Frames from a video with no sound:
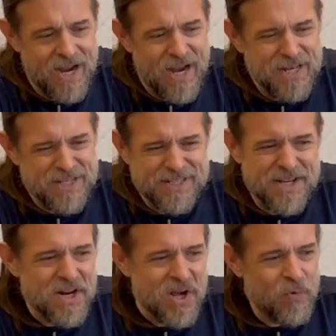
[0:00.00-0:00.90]
And
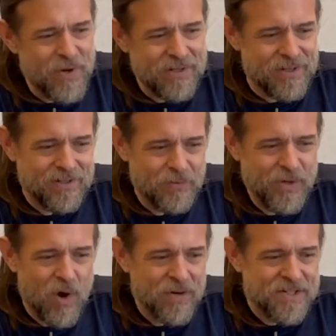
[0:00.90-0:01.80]
you know,
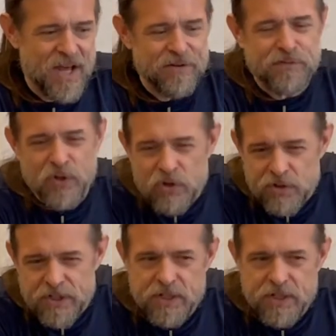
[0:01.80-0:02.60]
we always kind of flirted